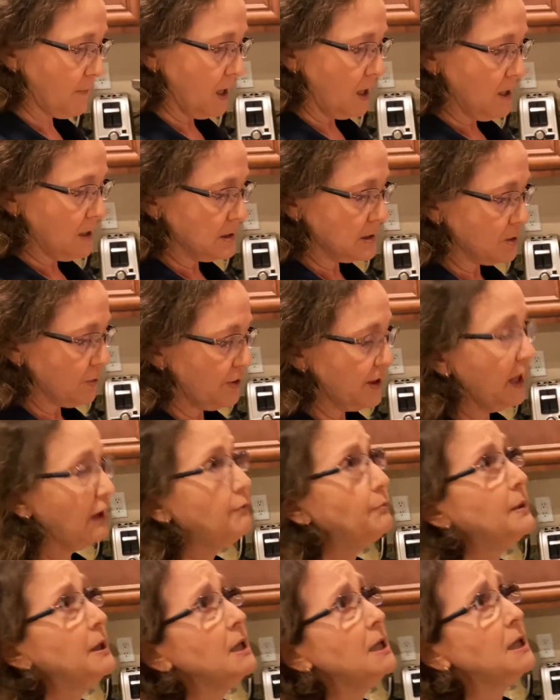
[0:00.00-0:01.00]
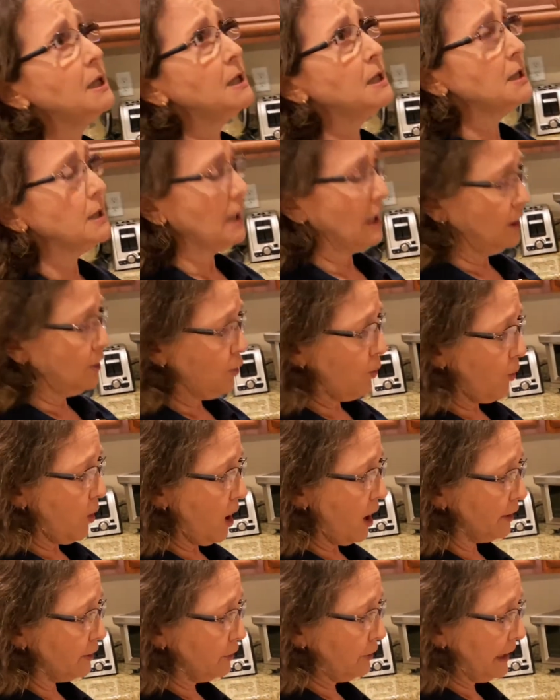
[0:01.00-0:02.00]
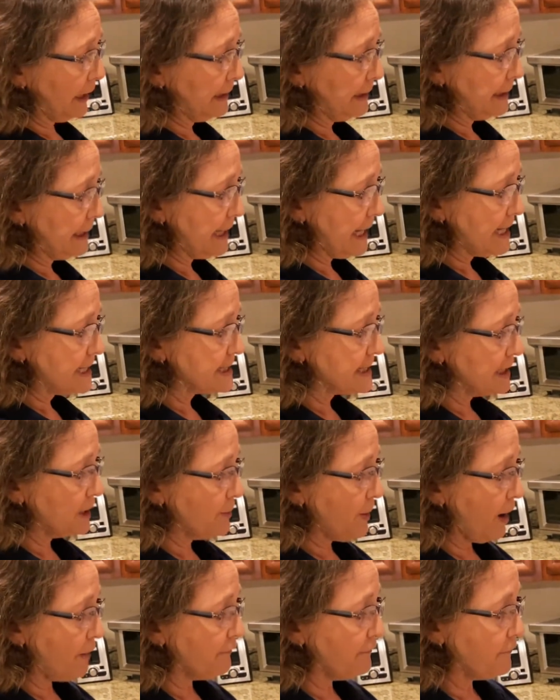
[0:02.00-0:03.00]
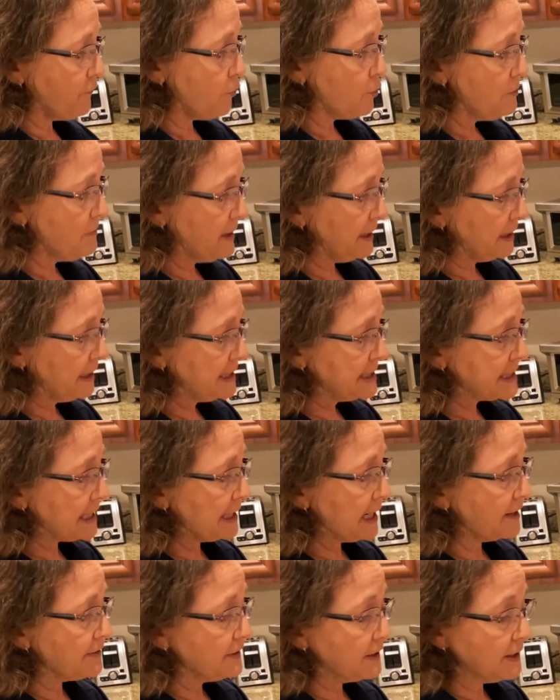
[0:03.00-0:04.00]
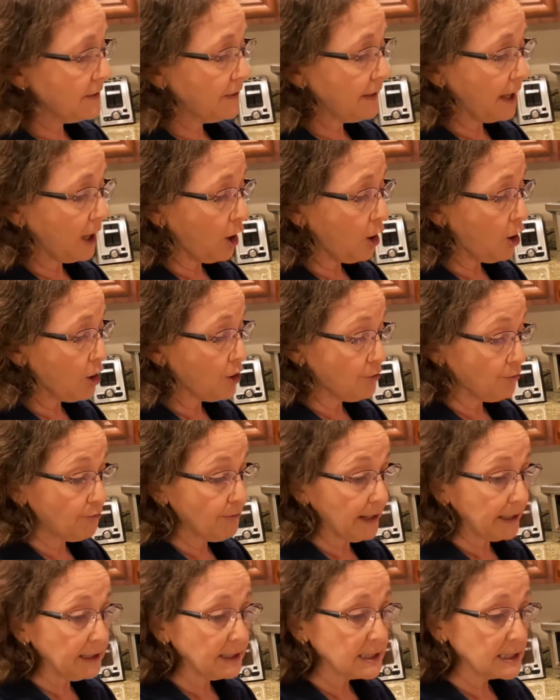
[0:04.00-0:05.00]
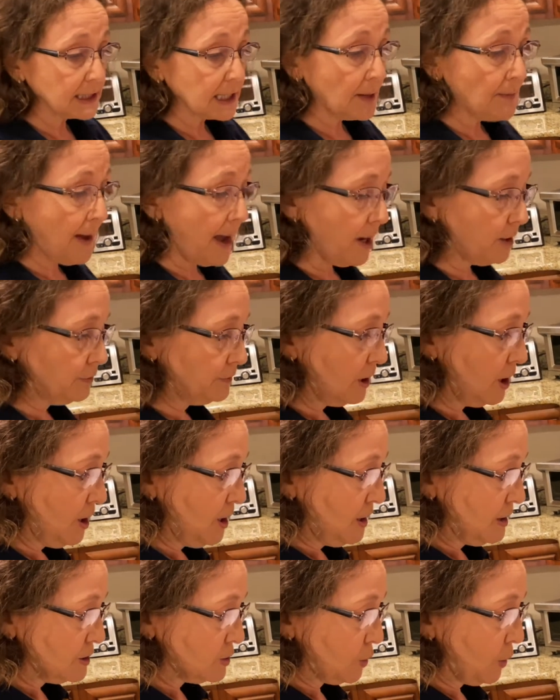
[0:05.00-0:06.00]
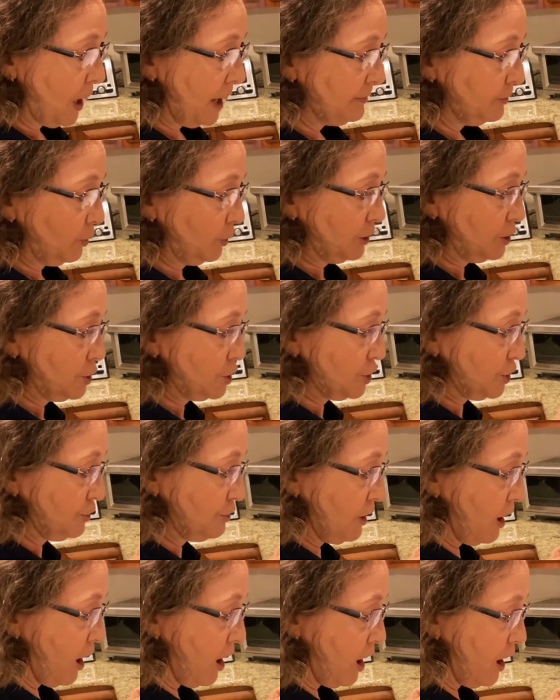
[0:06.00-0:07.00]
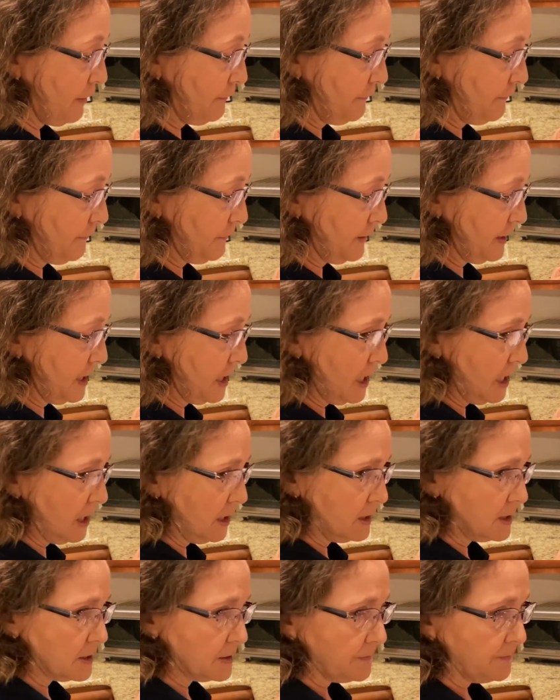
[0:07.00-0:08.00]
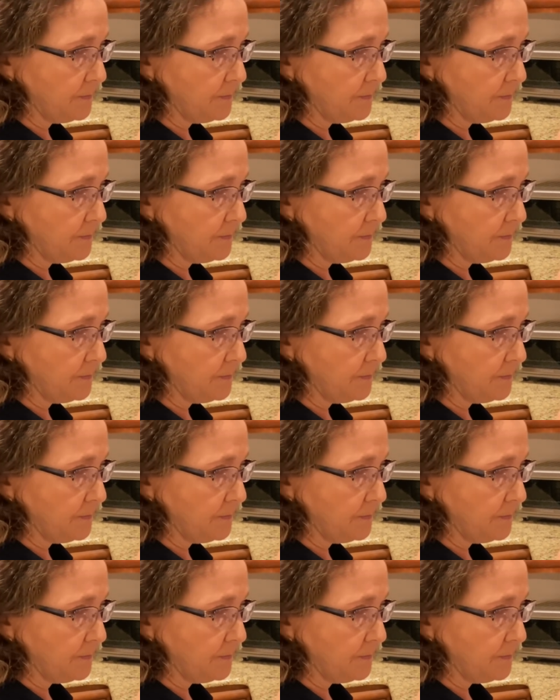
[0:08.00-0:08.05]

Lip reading: So they've been in the water less than about 4 minutes, and I think they are ready to come out. So I'm going to turn off the heat,